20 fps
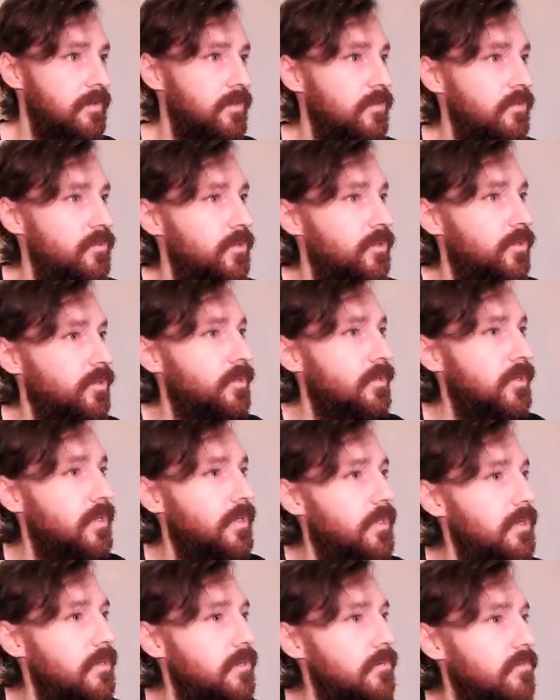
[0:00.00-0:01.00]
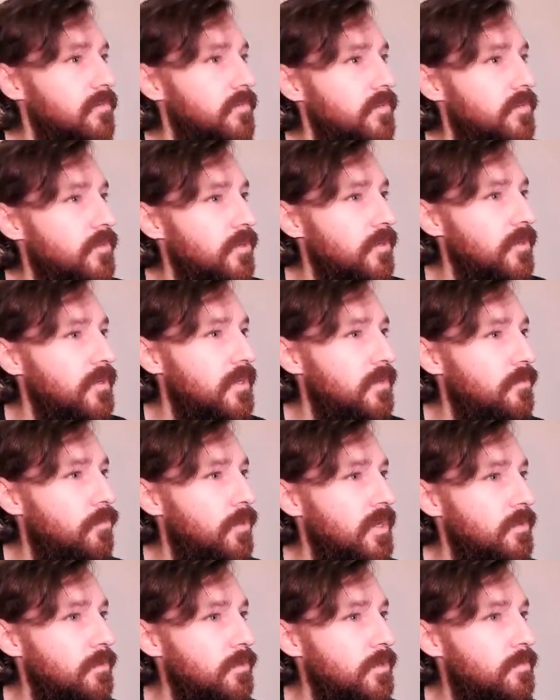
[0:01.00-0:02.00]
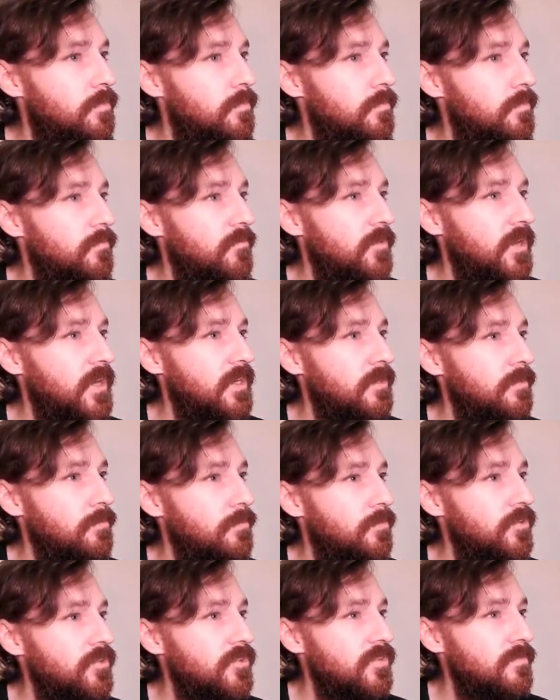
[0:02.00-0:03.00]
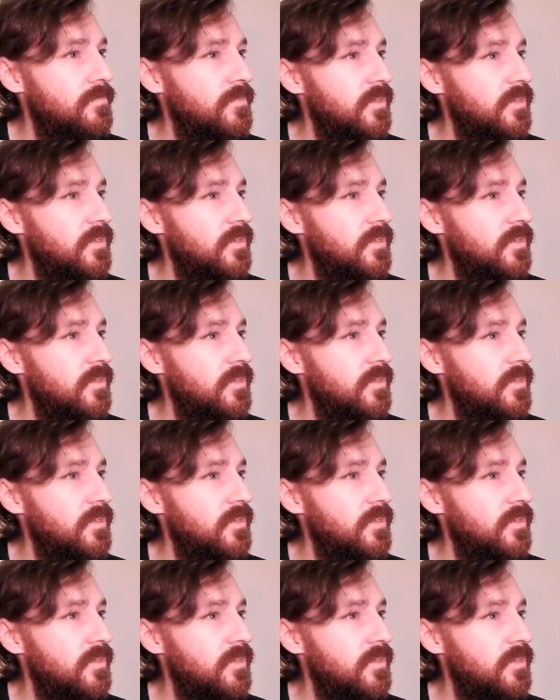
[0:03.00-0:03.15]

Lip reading: So if you got any wayward random prisms